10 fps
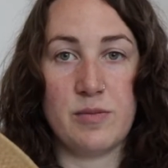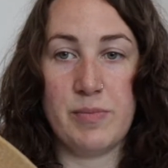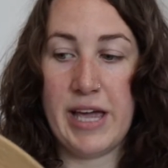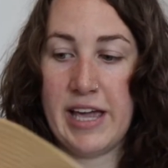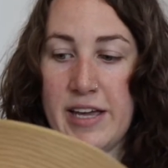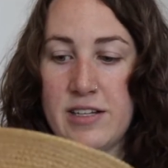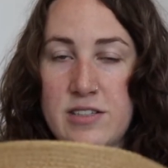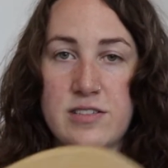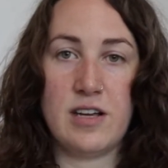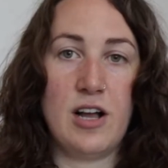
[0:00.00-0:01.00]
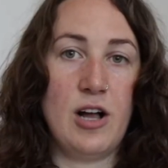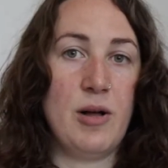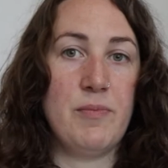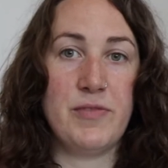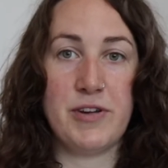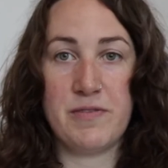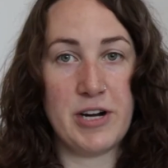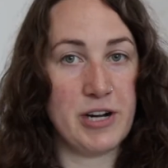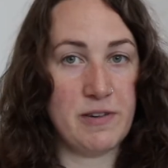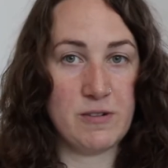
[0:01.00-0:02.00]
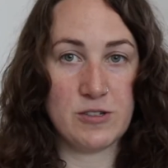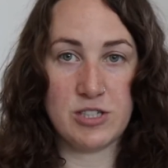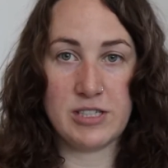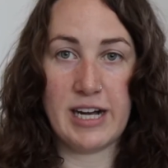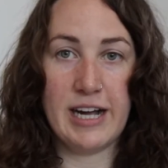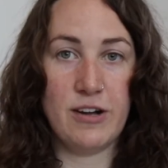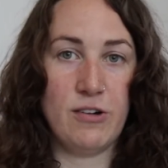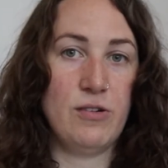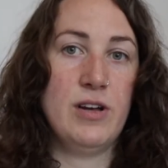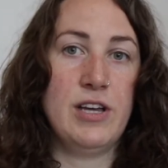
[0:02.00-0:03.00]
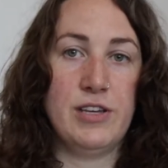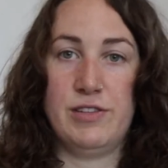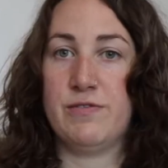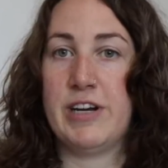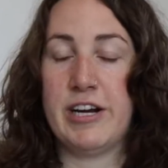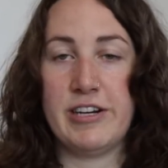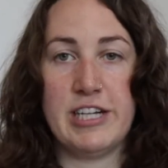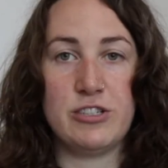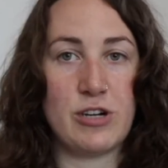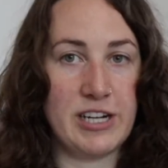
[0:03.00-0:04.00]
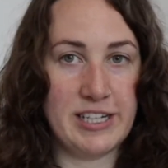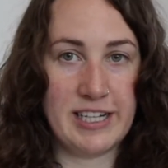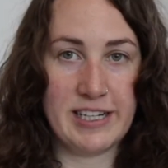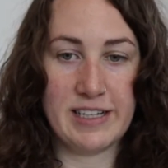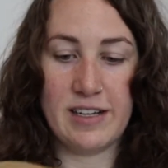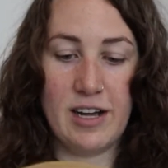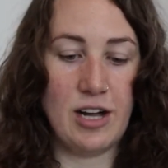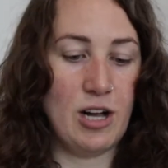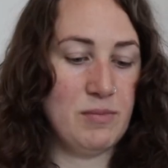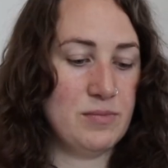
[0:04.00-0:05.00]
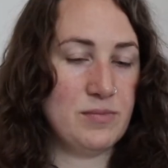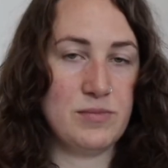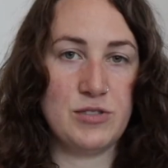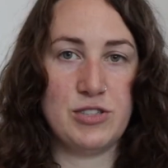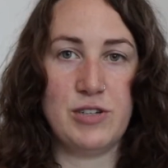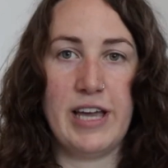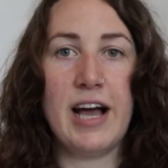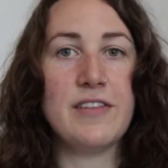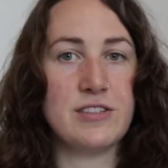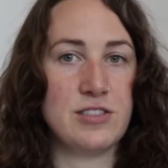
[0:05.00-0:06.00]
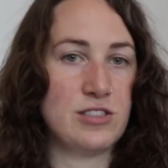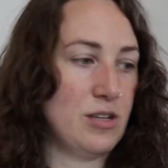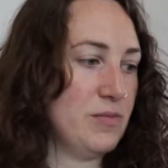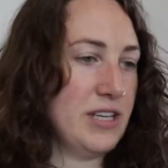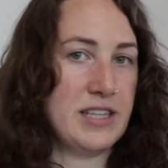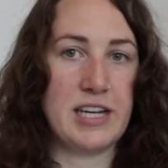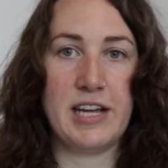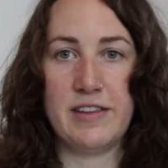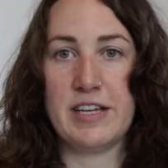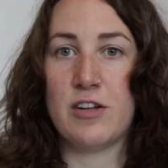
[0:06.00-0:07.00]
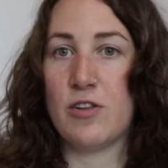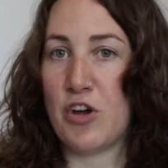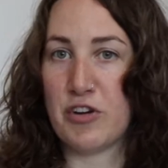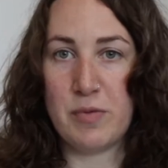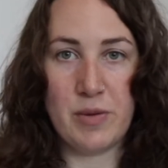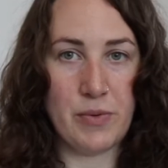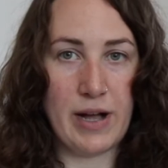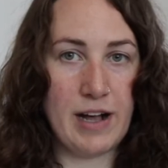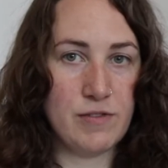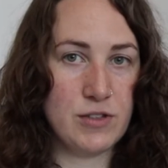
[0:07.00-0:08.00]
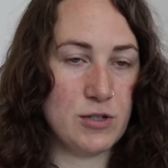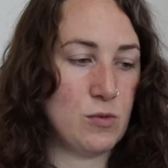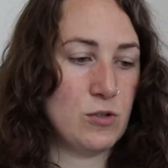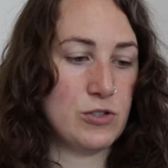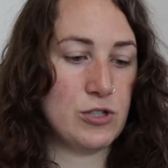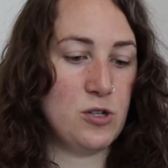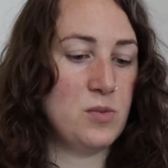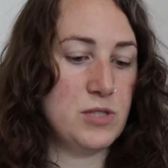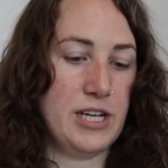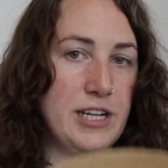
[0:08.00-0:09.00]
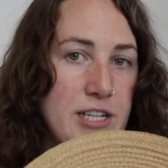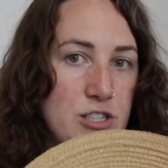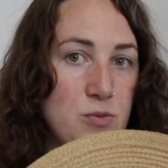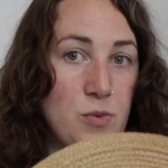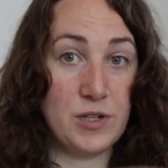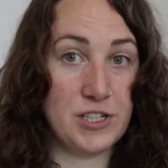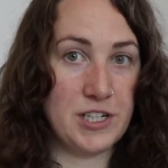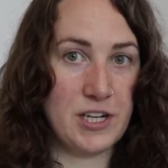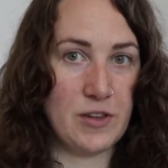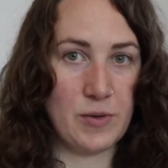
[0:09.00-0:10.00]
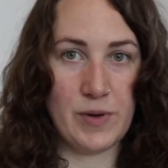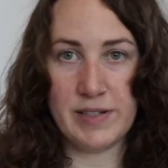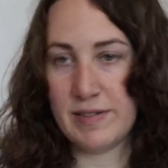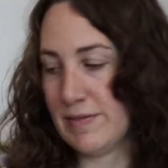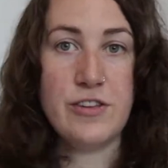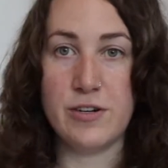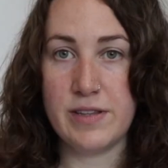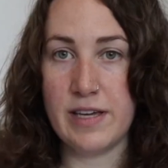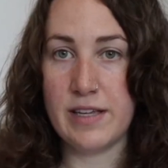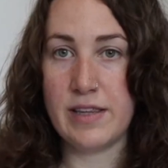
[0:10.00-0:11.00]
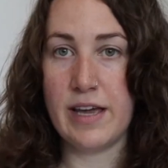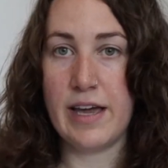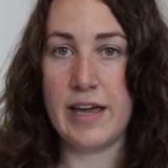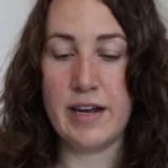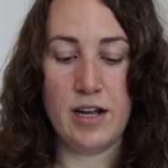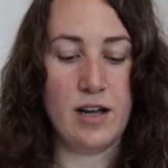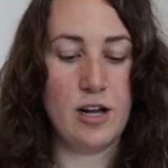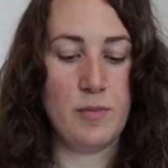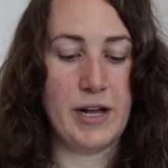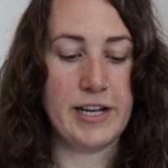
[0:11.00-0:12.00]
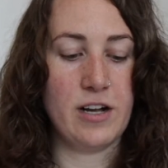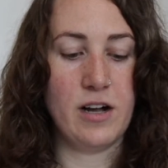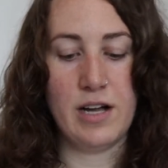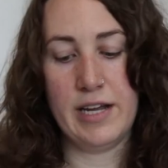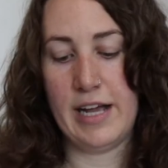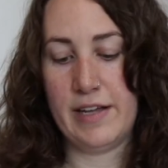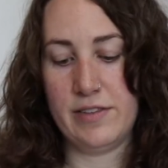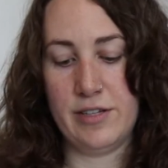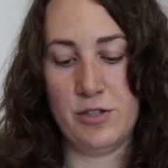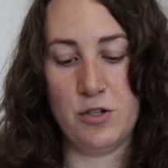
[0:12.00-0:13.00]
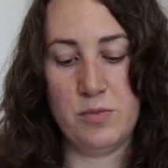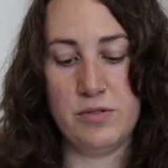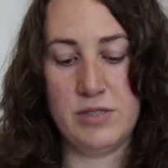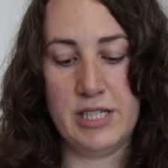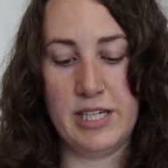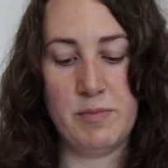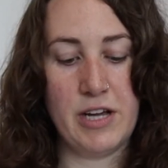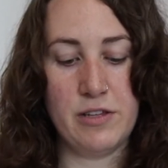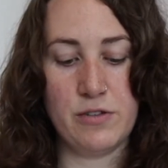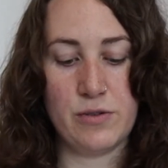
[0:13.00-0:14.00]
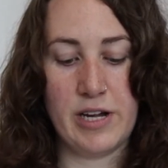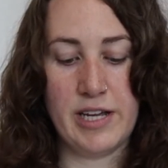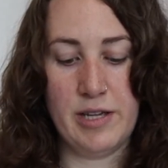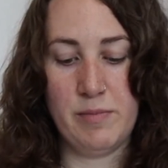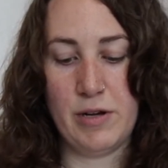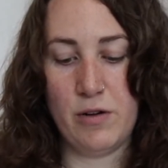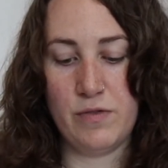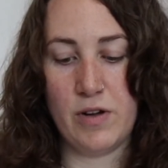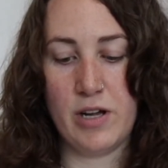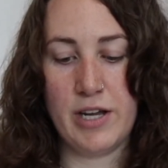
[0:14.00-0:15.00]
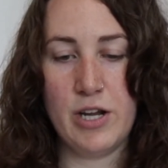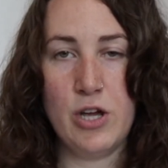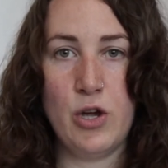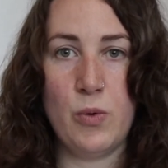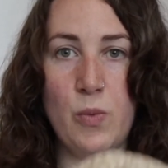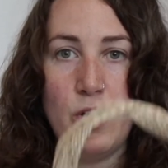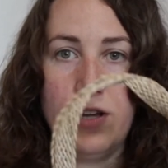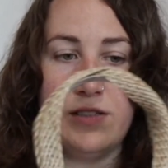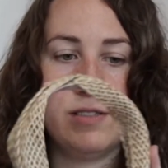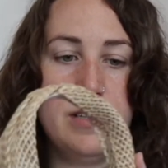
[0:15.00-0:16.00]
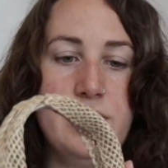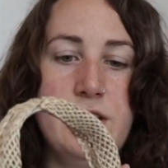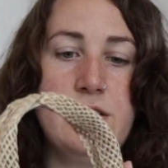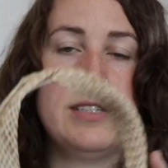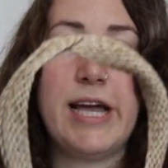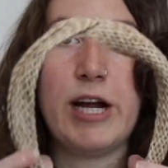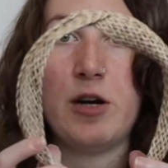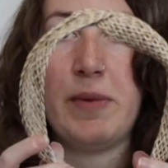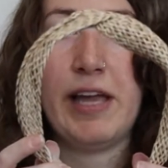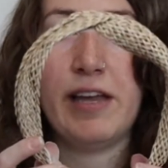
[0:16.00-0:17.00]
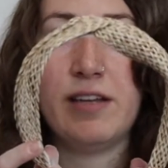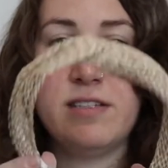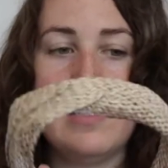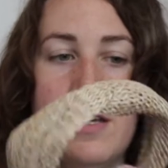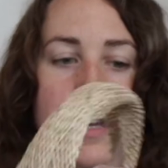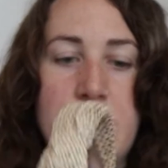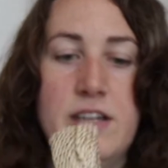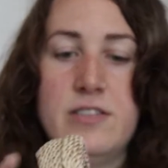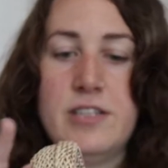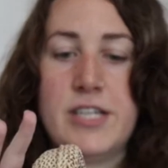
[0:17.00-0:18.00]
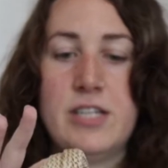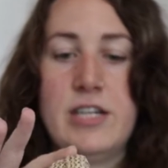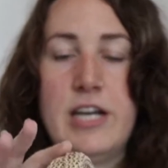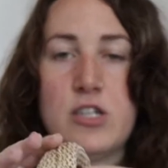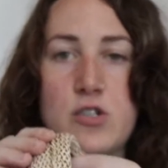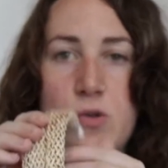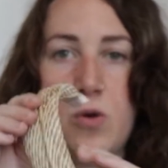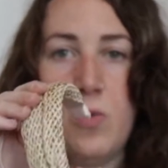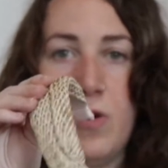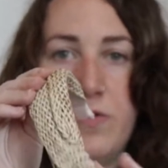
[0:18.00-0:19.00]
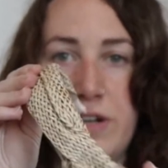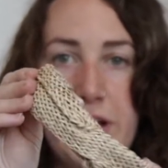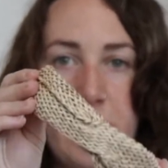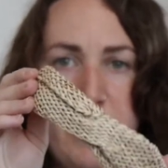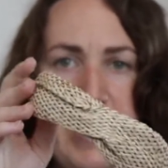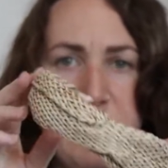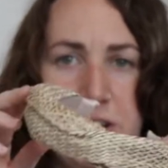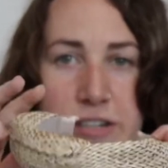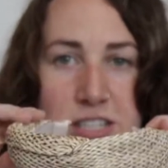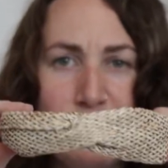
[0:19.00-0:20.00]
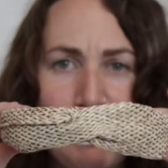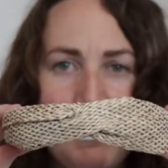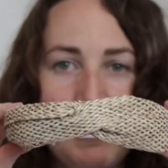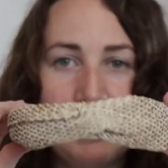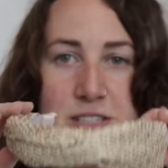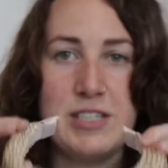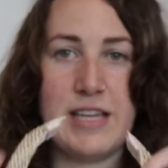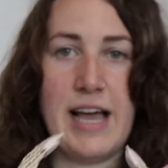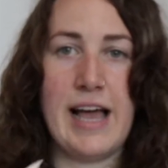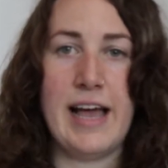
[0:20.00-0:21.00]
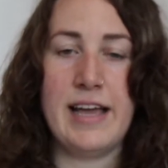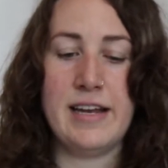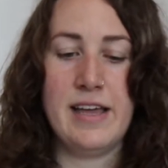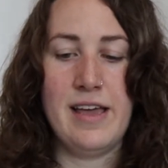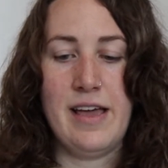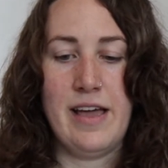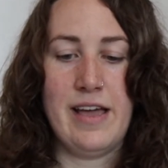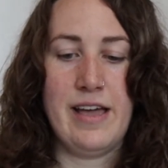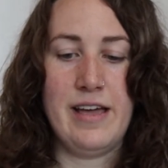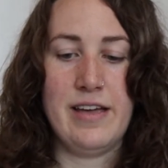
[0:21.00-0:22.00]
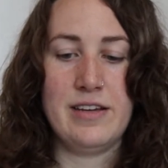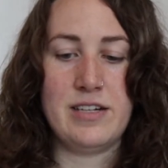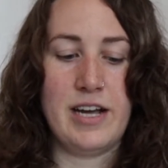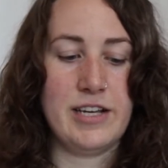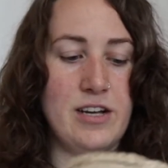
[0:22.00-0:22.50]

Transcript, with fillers: some pants. Um, they're very versatile. They're very trending. Um, So yeah, this is something that I think a lot of people have in their wardrobes, and I just wanted another one. The third thing that um, I got at the little boutique by the thread in Bellefonte was this hairband. It's like a natural woven hairband, very similar to the hat. And I